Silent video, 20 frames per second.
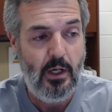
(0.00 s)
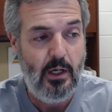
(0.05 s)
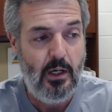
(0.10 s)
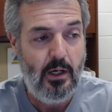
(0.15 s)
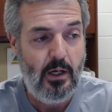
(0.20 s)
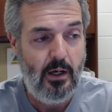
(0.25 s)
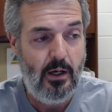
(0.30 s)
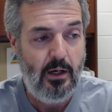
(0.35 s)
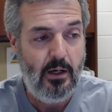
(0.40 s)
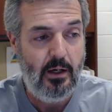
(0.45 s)

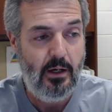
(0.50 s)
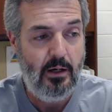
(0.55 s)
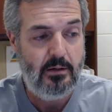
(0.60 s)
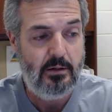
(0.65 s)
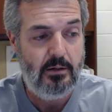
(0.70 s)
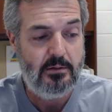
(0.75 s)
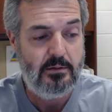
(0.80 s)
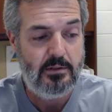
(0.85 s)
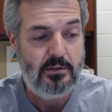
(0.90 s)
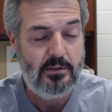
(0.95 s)

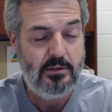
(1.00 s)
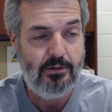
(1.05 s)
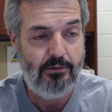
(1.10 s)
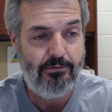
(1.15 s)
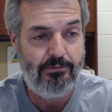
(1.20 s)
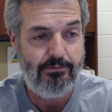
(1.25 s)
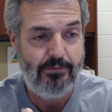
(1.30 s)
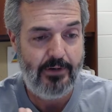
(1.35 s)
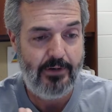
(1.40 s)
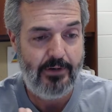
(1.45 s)
to
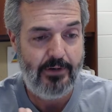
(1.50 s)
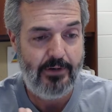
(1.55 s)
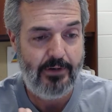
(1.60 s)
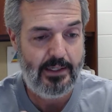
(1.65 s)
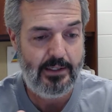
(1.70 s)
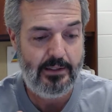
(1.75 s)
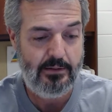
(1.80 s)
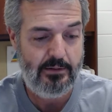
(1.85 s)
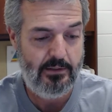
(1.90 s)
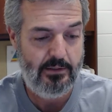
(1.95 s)

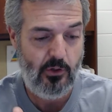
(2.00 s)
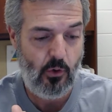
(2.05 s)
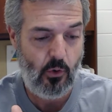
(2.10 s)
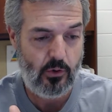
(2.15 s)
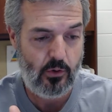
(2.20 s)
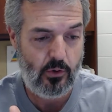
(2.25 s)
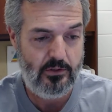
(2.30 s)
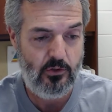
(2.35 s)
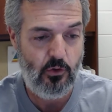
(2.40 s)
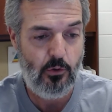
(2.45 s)
define, or
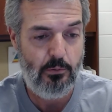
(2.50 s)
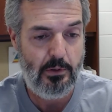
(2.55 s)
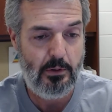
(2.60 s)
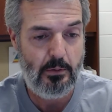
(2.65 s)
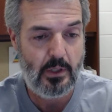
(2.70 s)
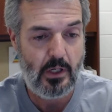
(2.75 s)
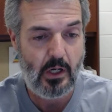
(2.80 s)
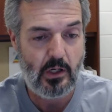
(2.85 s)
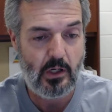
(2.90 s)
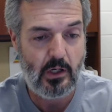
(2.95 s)
do a
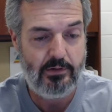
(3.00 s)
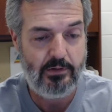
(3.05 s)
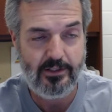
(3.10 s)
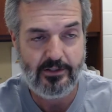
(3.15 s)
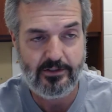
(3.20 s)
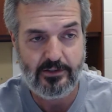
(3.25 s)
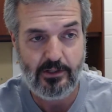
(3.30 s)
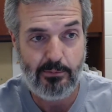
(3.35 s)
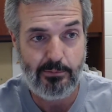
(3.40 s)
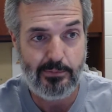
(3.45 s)
bibliography on
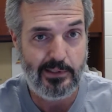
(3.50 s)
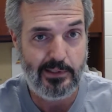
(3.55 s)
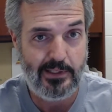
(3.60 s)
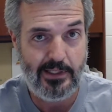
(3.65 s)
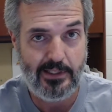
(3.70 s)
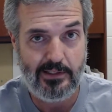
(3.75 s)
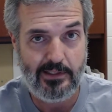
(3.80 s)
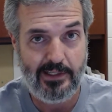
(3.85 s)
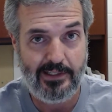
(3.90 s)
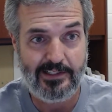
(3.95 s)
something
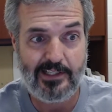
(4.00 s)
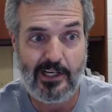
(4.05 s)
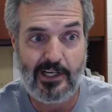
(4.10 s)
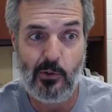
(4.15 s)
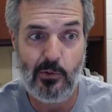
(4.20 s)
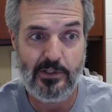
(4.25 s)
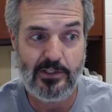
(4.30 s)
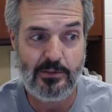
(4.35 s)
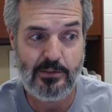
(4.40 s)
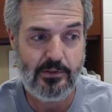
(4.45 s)
that's not
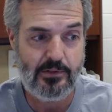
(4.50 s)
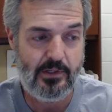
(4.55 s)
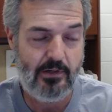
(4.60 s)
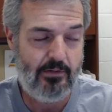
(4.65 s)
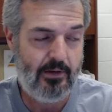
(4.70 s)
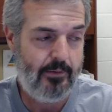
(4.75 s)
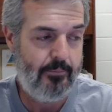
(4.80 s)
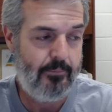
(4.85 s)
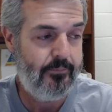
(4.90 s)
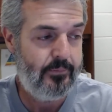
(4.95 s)
really
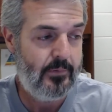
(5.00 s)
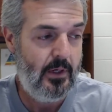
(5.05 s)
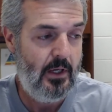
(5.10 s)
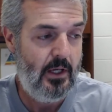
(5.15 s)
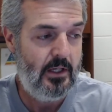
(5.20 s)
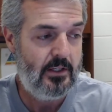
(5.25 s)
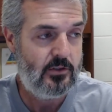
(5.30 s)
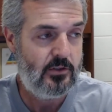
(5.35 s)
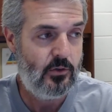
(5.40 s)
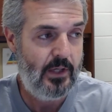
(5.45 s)
specific.
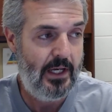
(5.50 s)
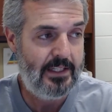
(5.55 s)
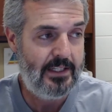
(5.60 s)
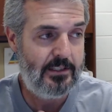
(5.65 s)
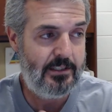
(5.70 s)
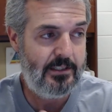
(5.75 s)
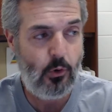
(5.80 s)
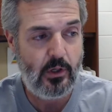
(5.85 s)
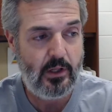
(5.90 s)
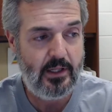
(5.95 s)
So that's the
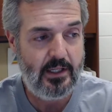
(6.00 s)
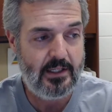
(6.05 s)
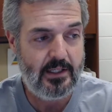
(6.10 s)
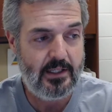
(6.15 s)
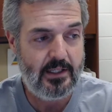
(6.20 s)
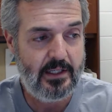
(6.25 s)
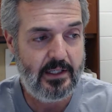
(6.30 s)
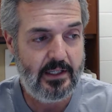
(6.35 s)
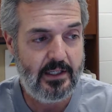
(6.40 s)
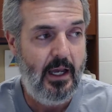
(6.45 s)
point of this.
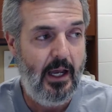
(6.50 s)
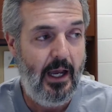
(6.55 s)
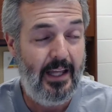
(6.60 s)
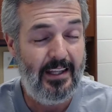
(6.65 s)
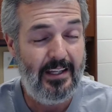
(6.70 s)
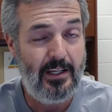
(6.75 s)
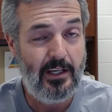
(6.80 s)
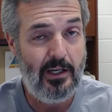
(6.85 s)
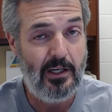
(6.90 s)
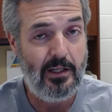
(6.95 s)
And
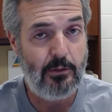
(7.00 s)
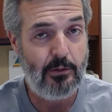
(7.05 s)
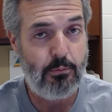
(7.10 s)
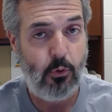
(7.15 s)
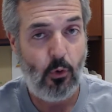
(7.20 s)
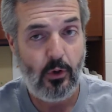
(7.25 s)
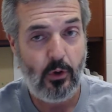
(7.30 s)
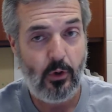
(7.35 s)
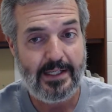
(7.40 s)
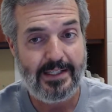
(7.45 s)
the other
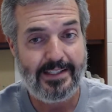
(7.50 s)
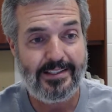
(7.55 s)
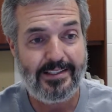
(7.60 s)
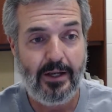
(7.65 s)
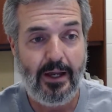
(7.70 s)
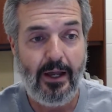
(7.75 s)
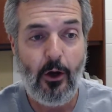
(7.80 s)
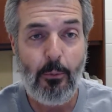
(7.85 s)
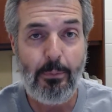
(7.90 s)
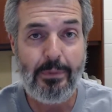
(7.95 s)
point is to
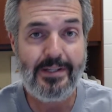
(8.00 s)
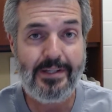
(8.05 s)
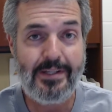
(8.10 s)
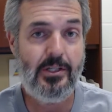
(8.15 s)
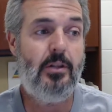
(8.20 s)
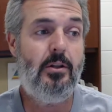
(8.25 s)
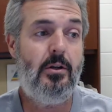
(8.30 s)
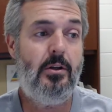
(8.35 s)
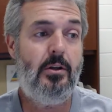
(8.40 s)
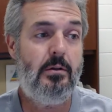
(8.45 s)
help each
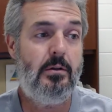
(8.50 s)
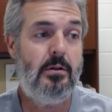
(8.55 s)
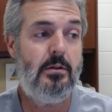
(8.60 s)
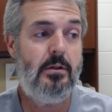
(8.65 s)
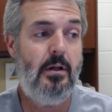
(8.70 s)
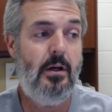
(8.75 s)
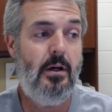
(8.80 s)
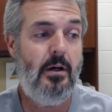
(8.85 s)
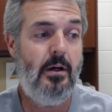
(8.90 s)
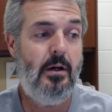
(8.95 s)
other.
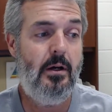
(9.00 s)
So